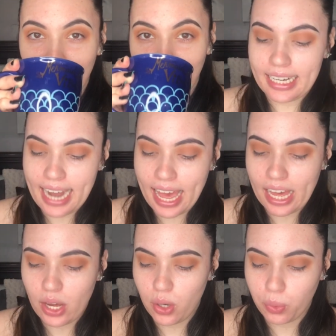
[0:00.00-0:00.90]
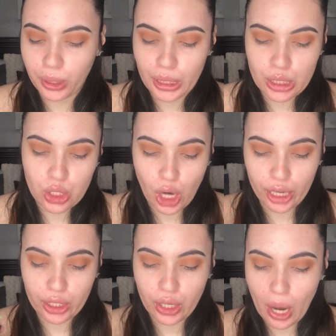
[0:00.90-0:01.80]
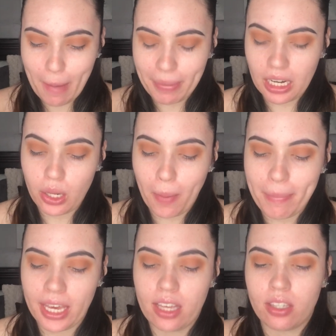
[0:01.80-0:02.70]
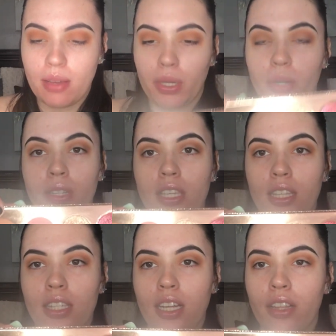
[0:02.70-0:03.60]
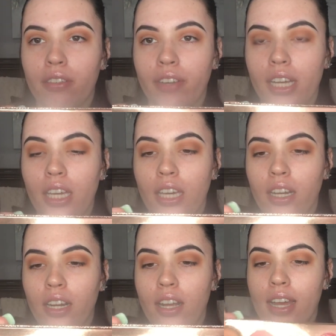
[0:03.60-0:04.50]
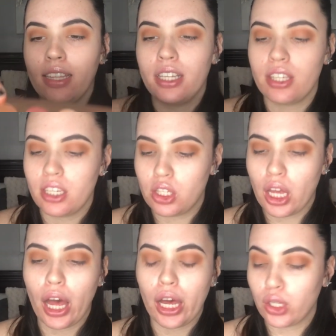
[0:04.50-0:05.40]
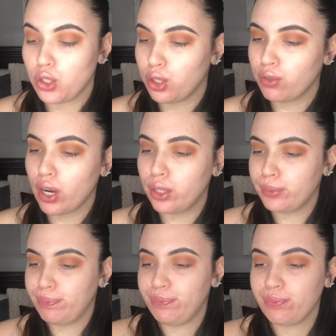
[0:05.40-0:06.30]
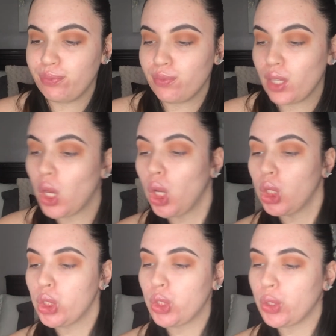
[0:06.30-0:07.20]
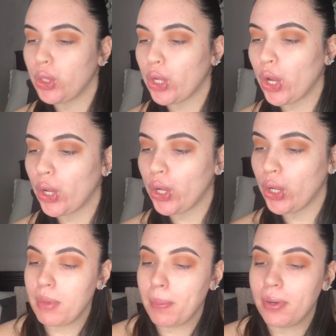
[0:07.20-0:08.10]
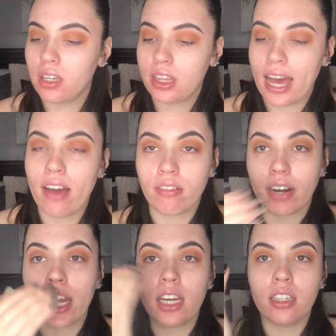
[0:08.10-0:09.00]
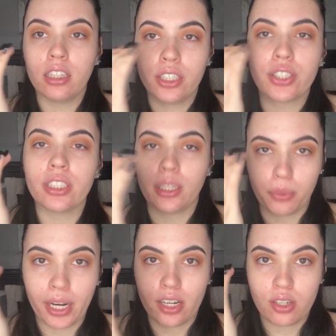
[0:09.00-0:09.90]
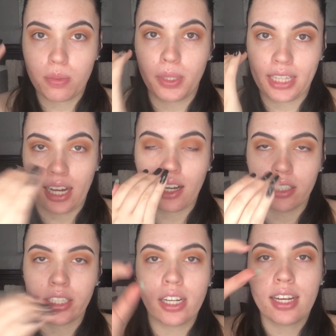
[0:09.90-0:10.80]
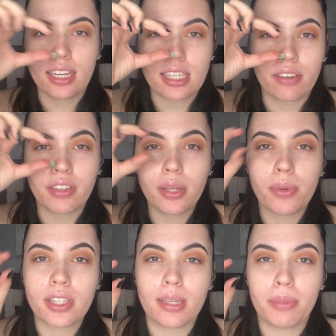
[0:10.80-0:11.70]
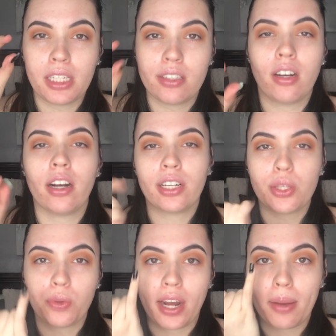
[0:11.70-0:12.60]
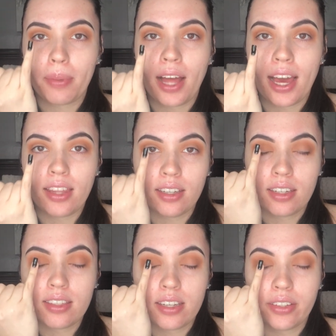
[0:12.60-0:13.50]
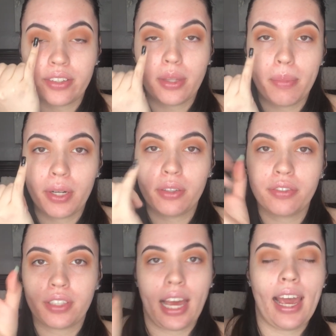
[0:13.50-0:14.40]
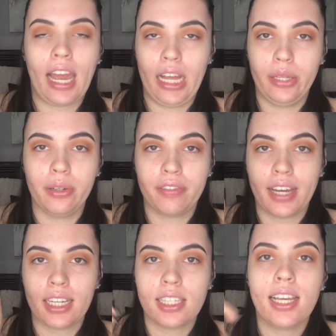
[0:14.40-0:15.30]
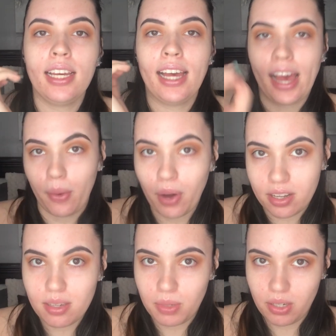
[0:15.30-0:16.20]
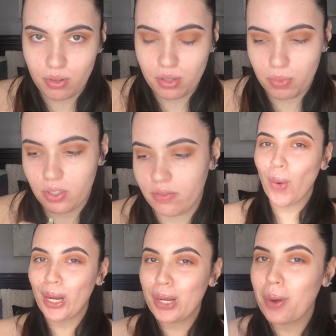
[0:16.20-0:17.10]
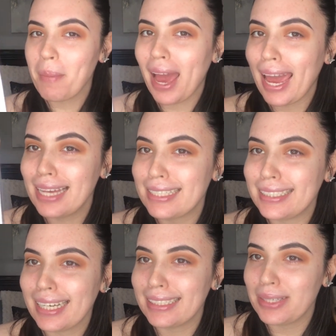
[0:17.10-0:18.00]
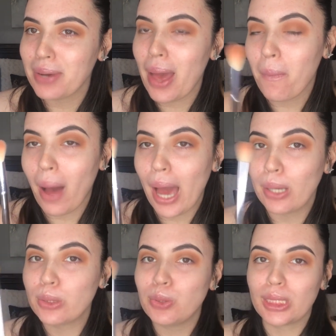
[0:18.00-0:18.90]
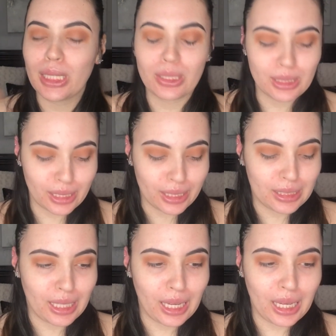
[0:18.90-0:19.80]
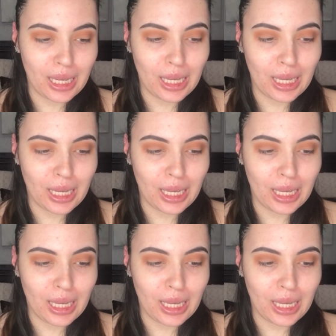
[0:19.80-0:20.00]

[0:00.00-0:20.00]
Now we're gonna darken her up a little bit. So I'm gonna go into this color right here. This is Churro. I'm put that right literally where I just put that color because I really want something dark, because when I apply the concealer in the middle for that halo effect, I want it to be noticeable. Going in with my handy dandy Wet n Wild, who's a little dirty.